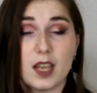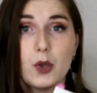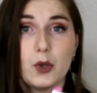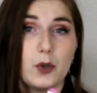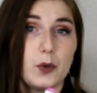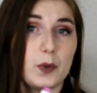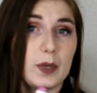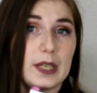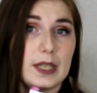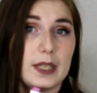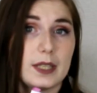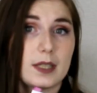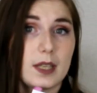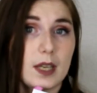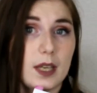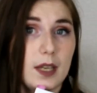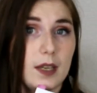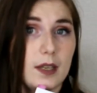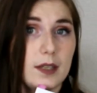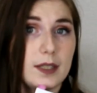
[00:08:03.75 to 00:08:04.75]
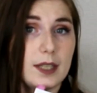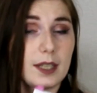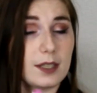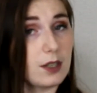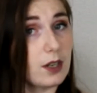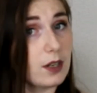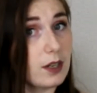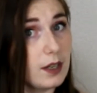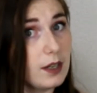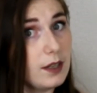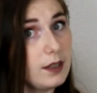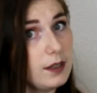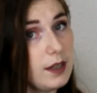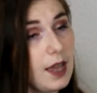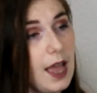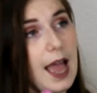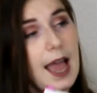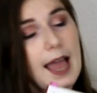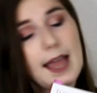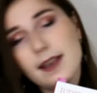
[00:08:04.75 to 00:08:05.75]
who is a TikToker
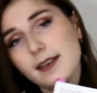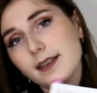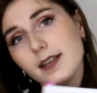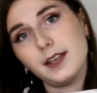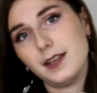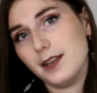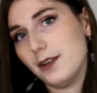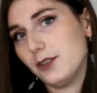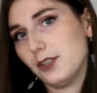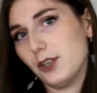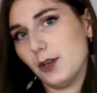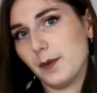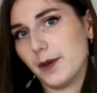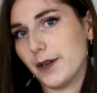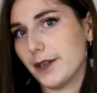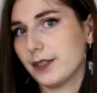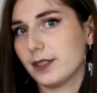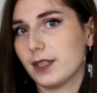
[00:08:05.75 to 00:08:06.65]
and a YouTuber.